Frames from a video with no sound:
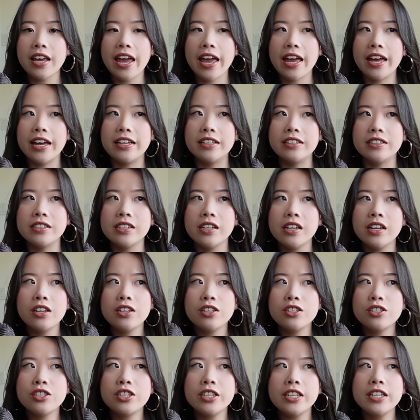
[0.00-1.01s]
and
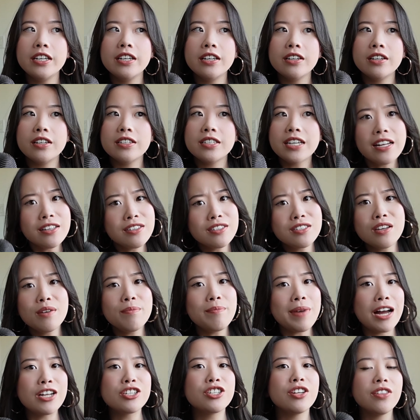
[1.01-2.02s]
she tends to
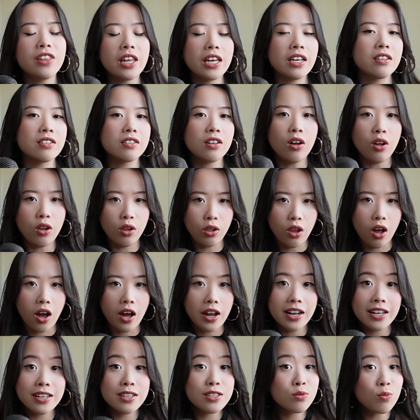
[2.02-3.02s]
imagine things a
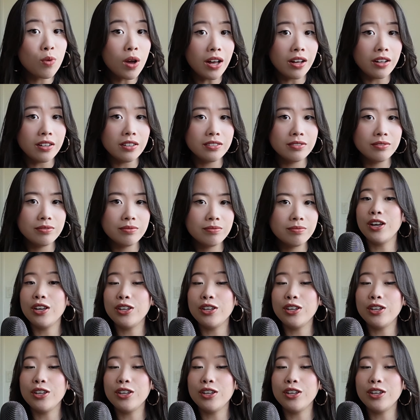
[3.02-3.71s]
lot as well.